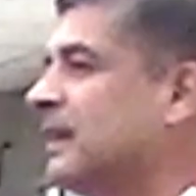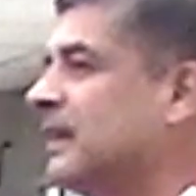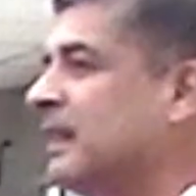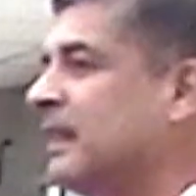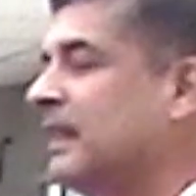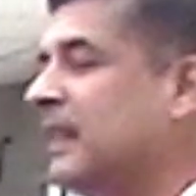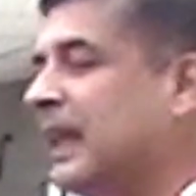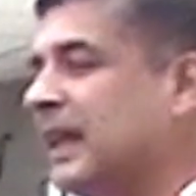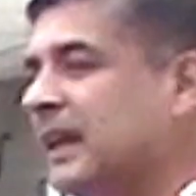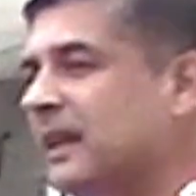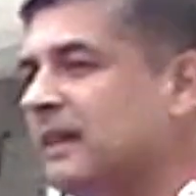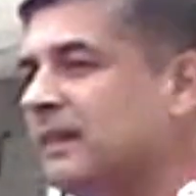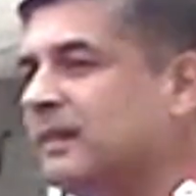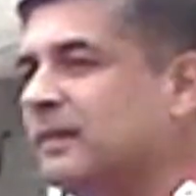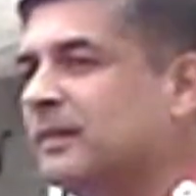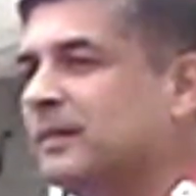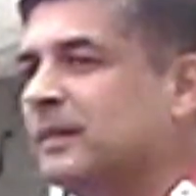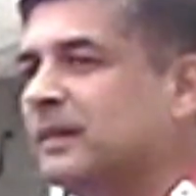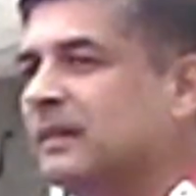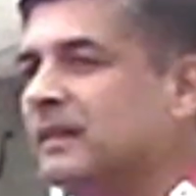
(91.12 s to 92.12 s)

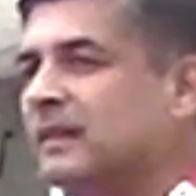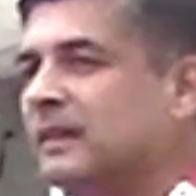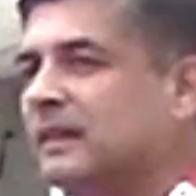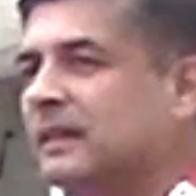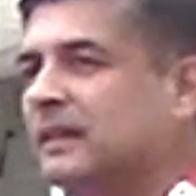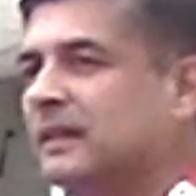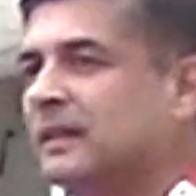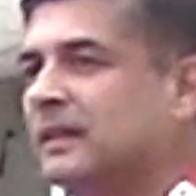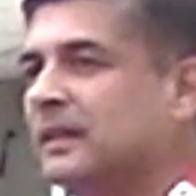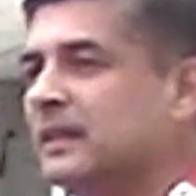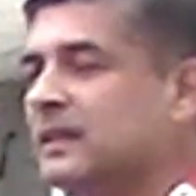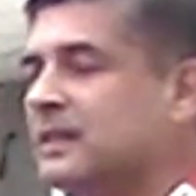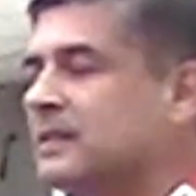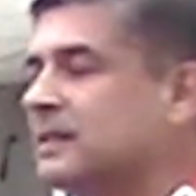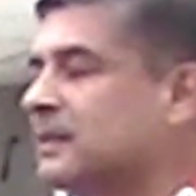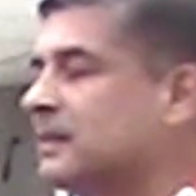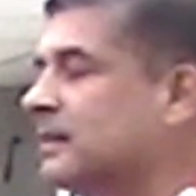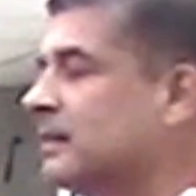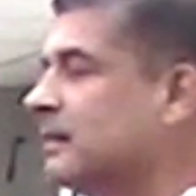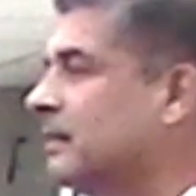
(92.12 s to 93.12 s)
Then
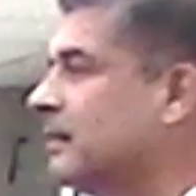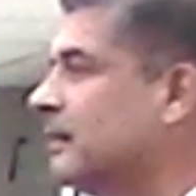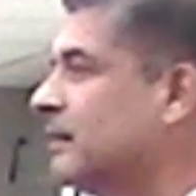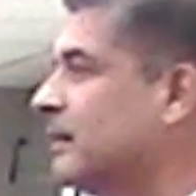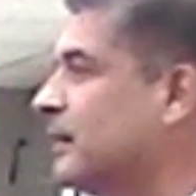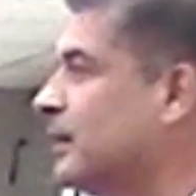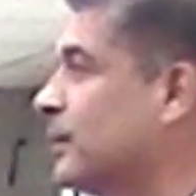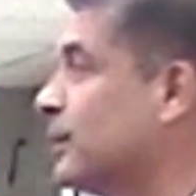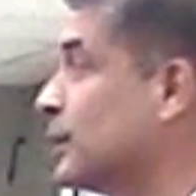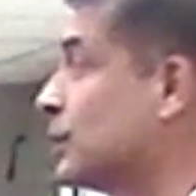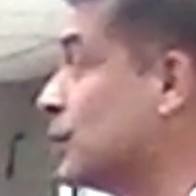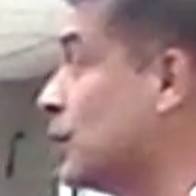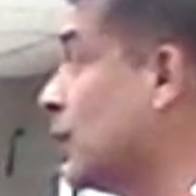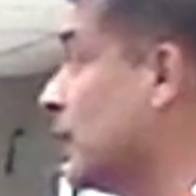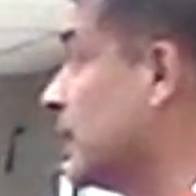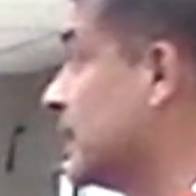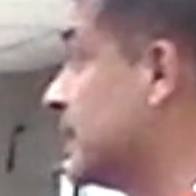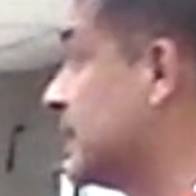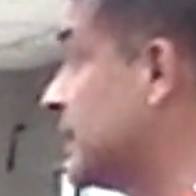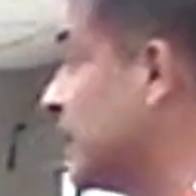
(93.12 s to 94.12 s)
it was
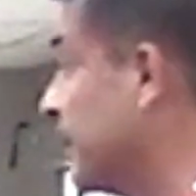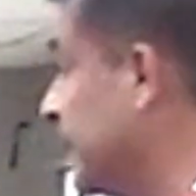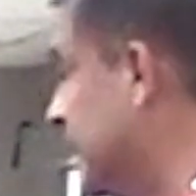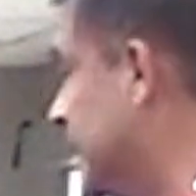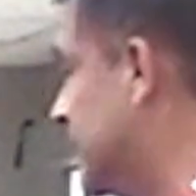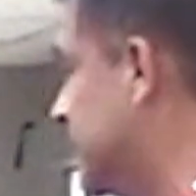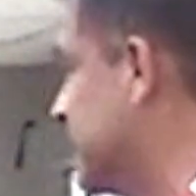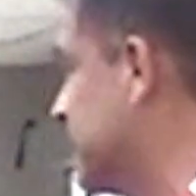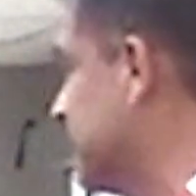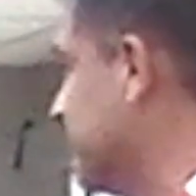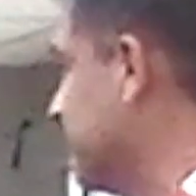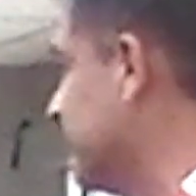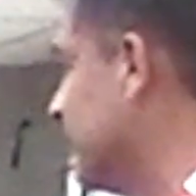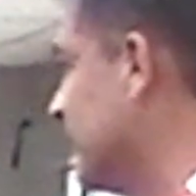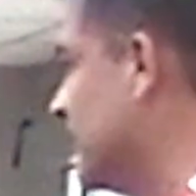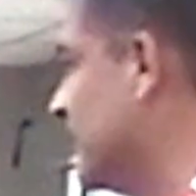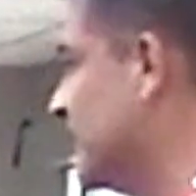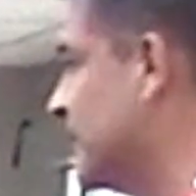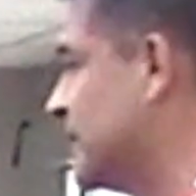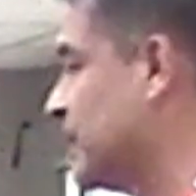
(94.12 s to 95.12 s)
called a summit.
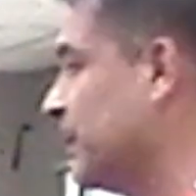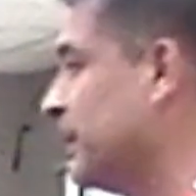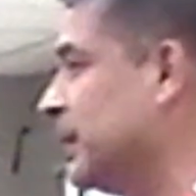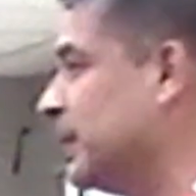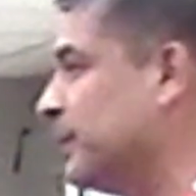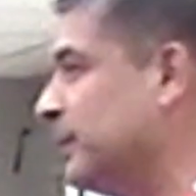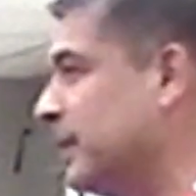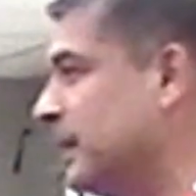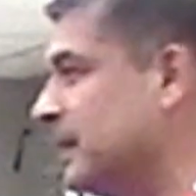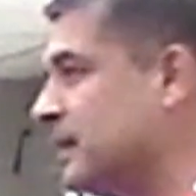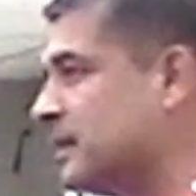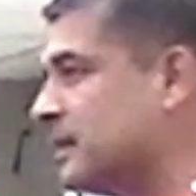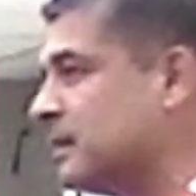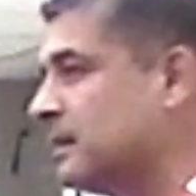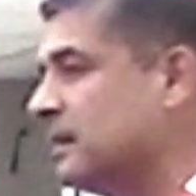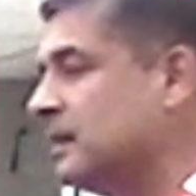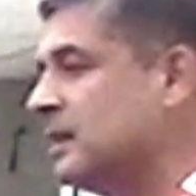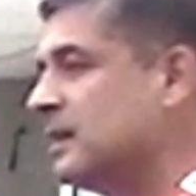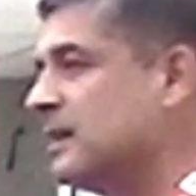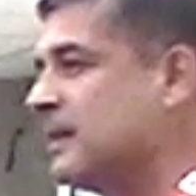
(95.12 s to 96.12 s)
Summit
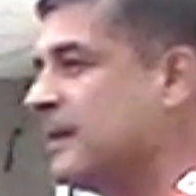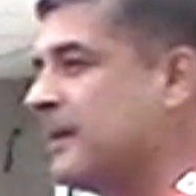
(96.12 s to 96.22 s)
means